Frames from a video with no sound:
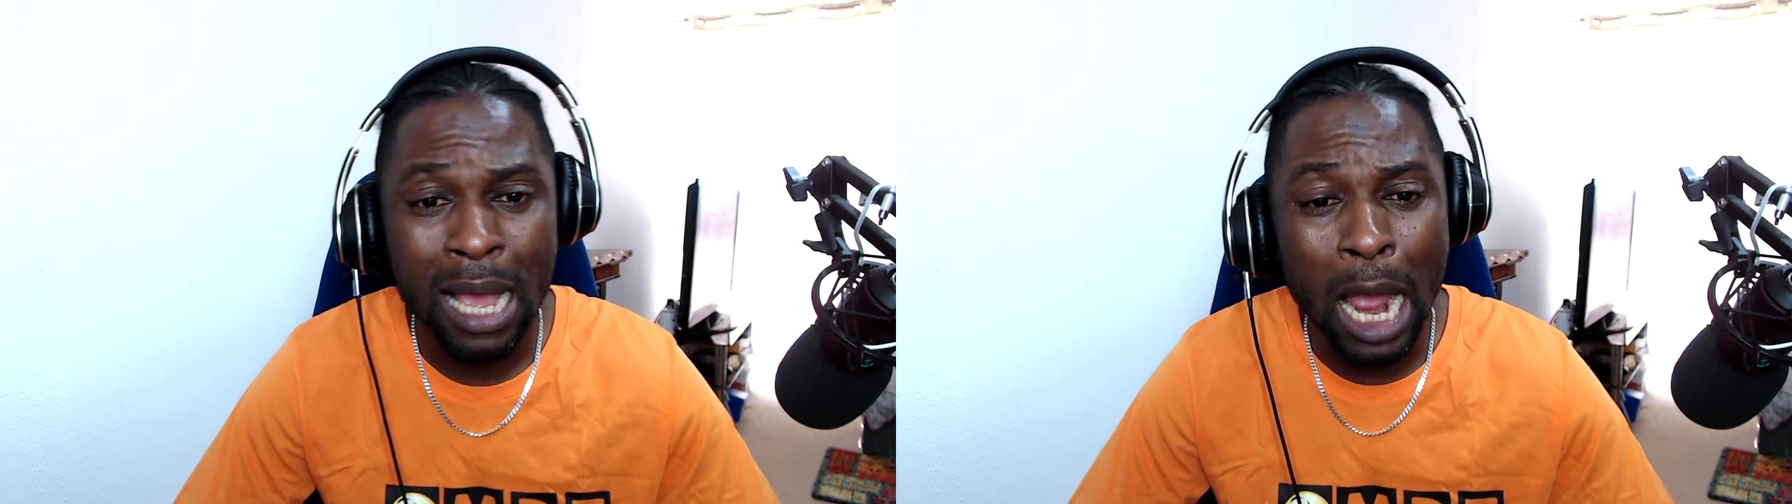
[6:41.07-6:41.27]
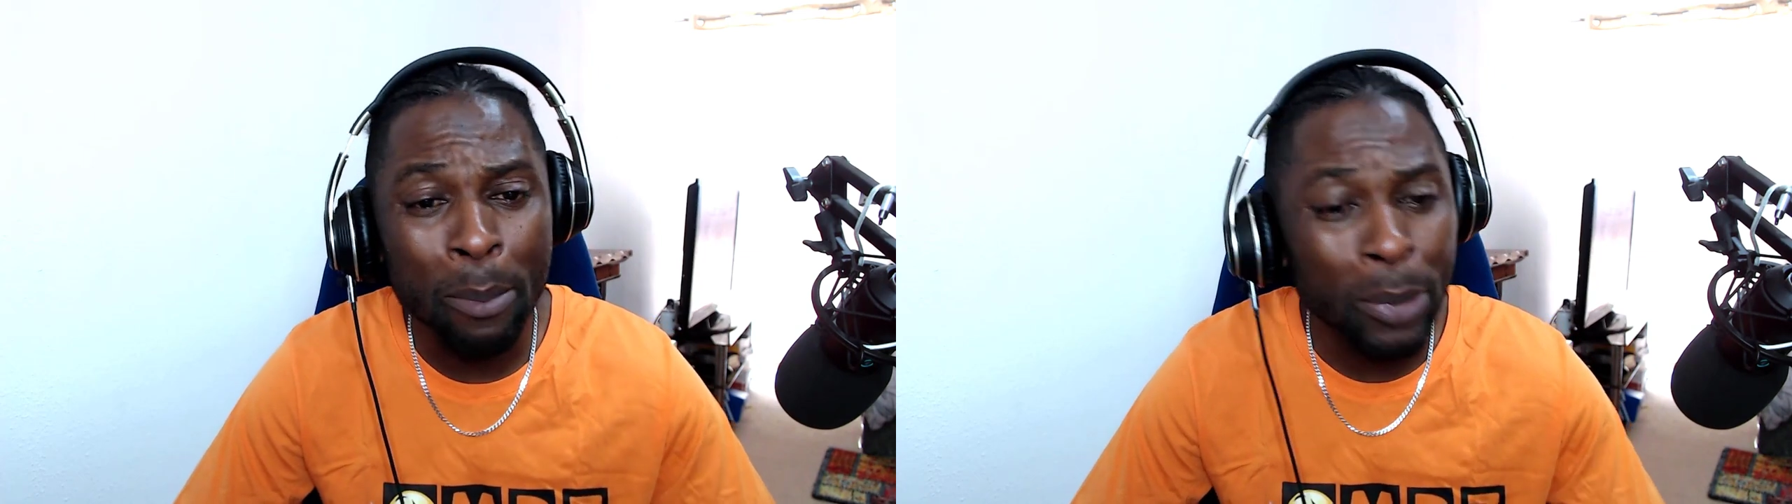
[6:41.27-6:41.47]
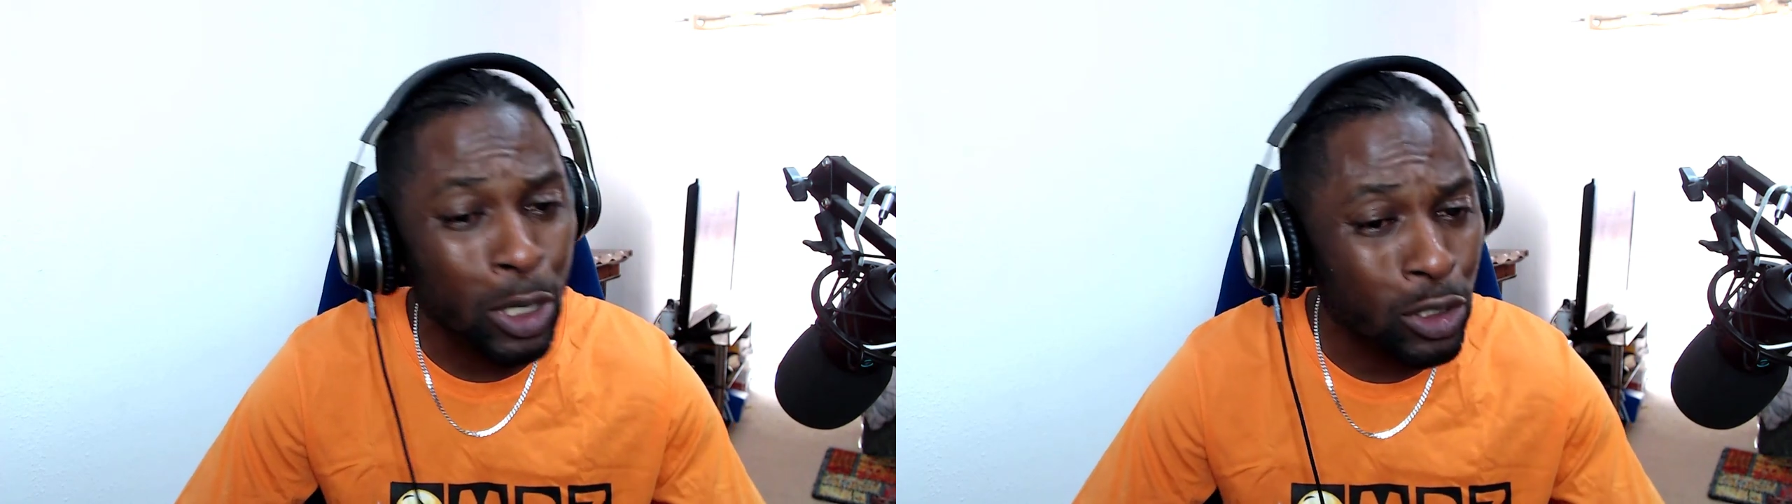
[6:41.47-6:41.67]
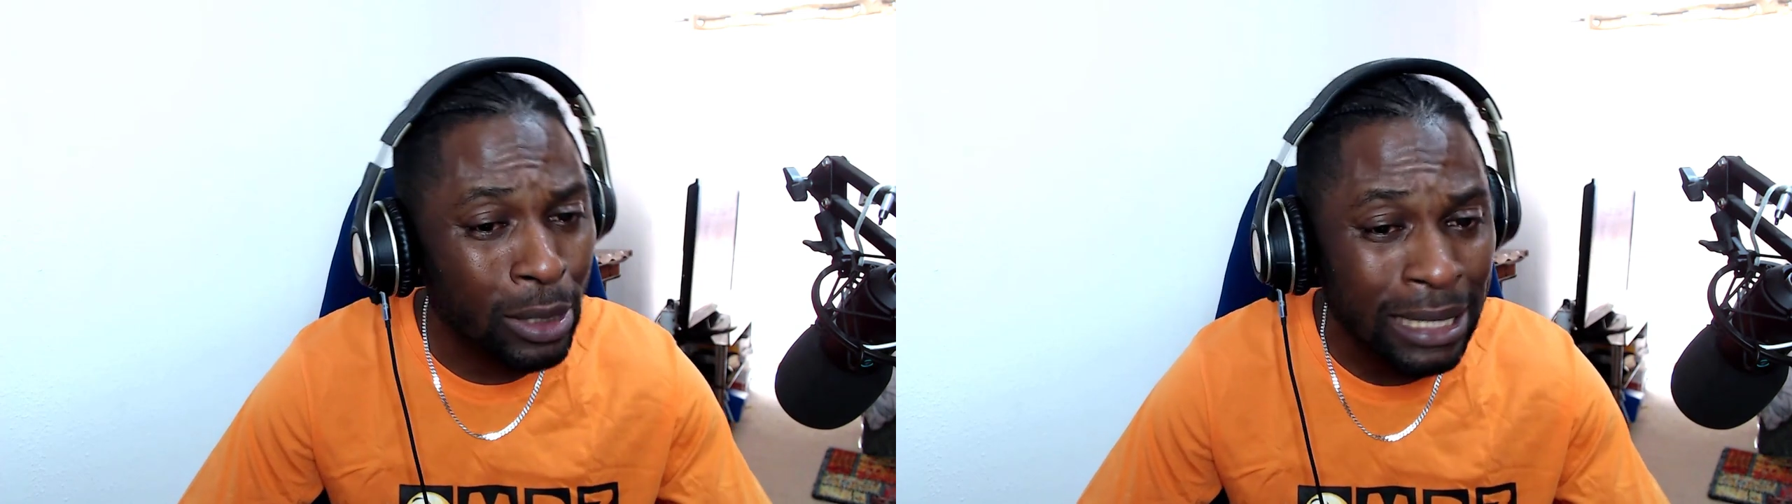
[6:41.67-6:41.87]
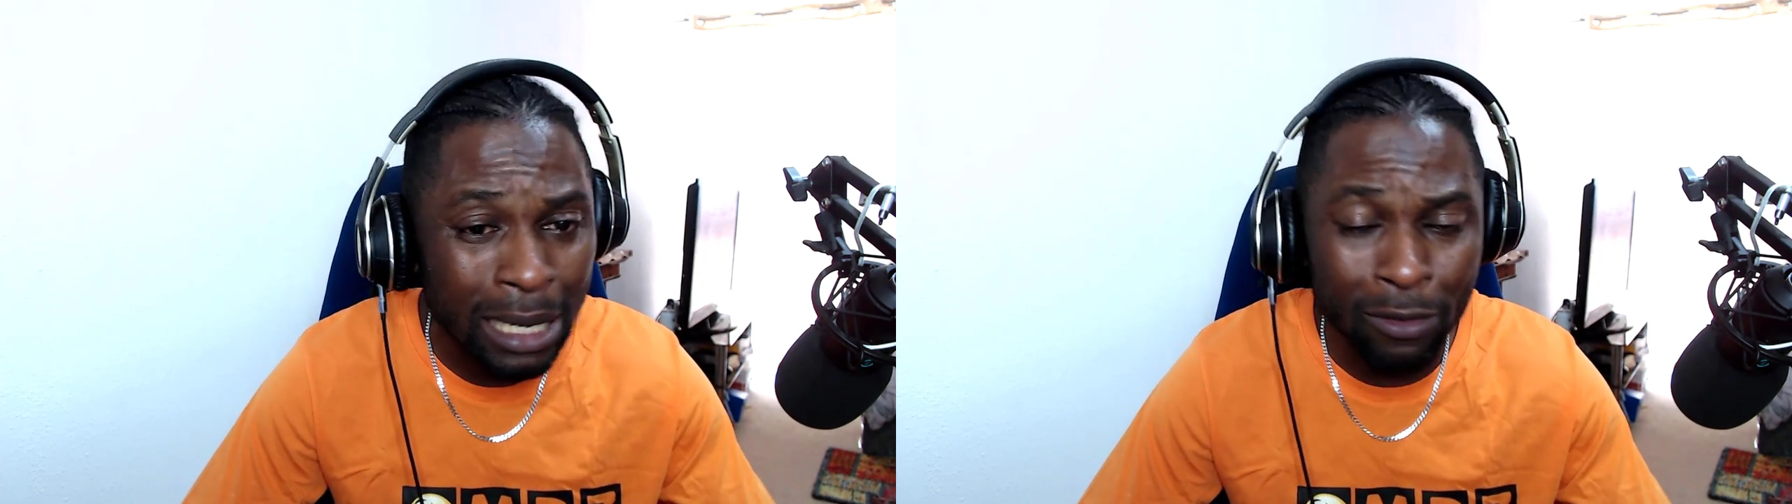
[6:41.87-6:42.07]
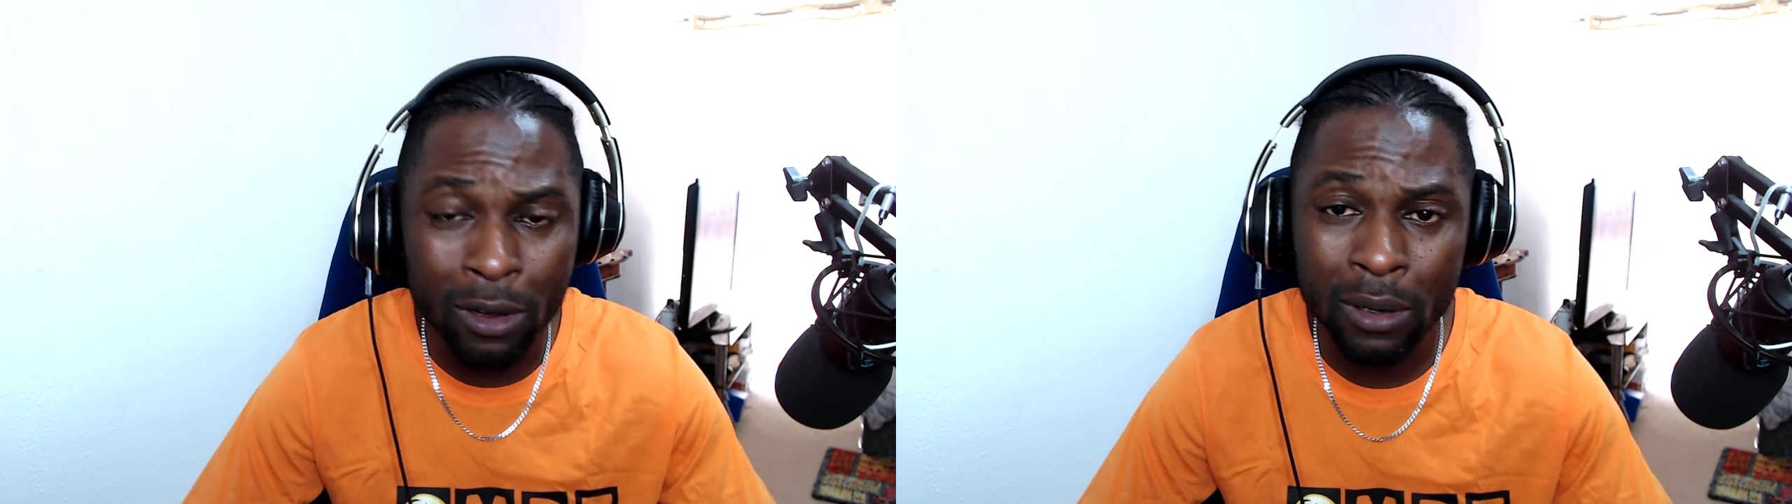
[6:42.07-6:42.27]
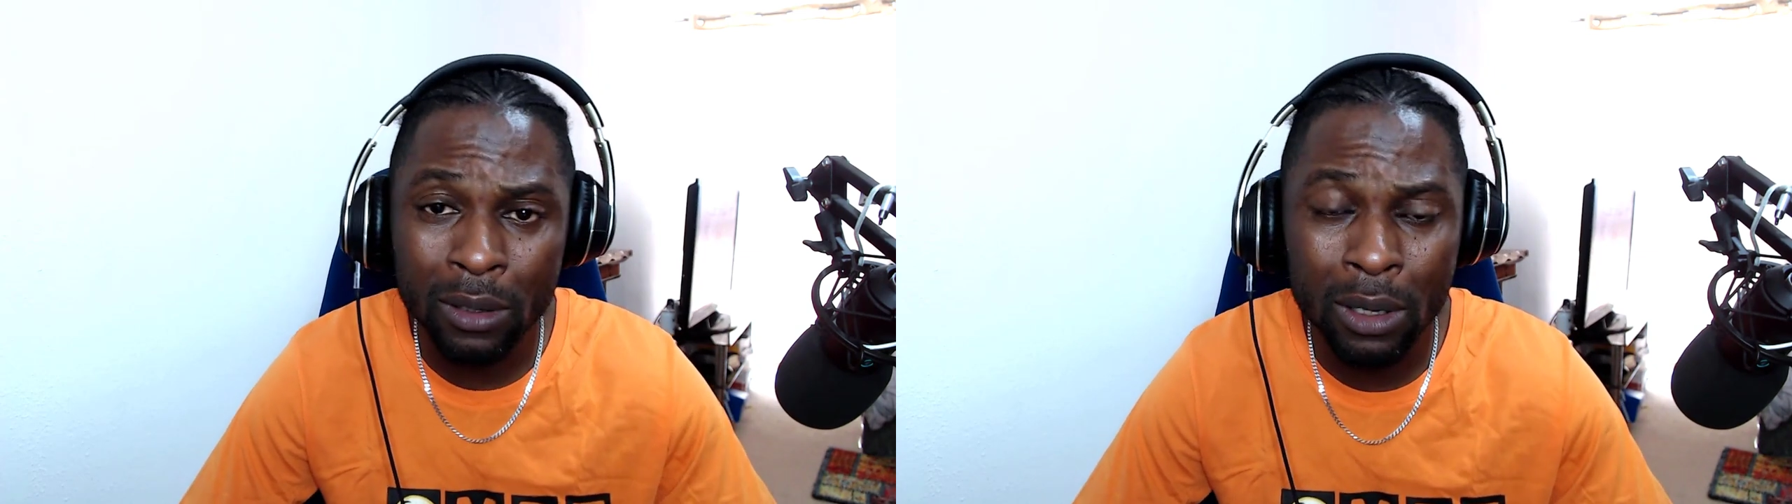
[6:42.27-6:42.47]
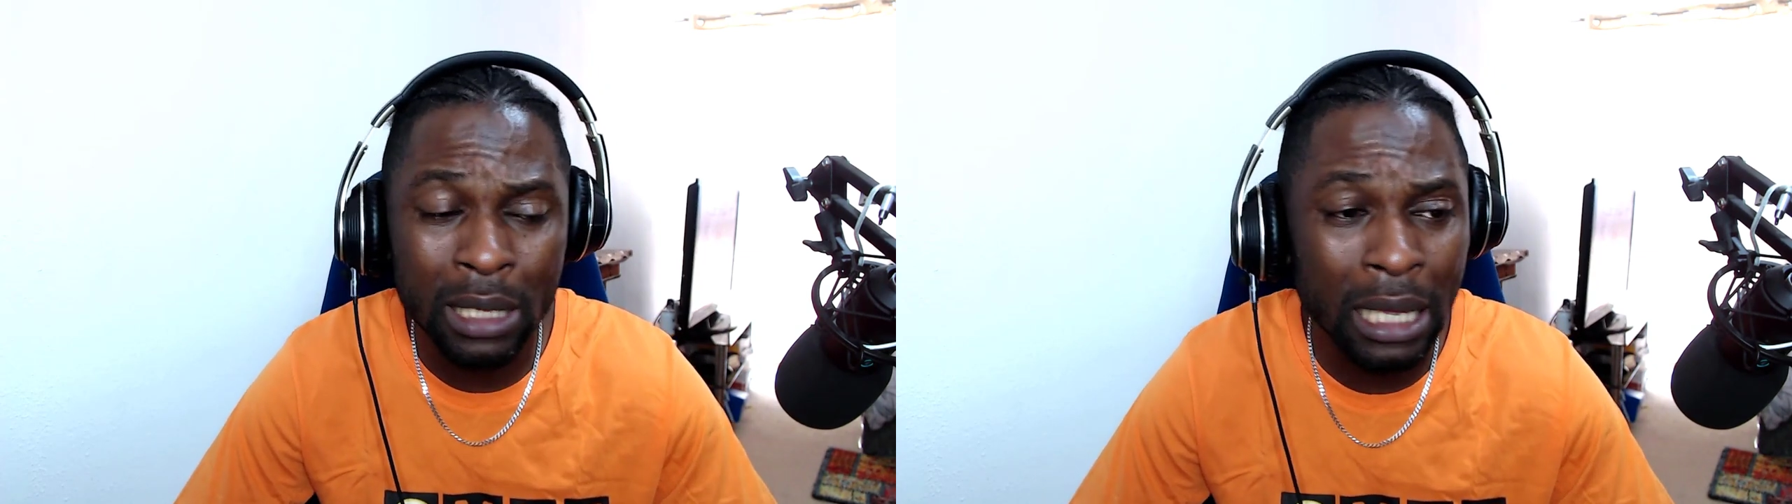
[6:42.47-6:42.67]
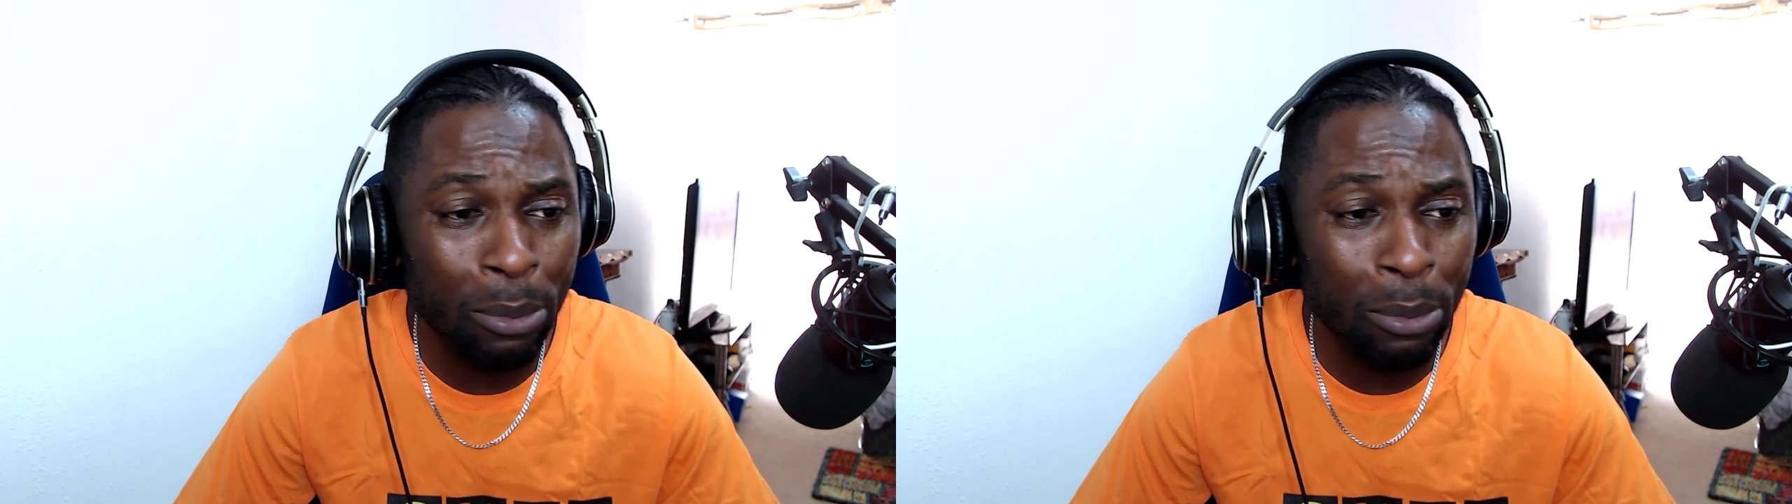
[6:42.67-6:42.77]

and bring us together, okay?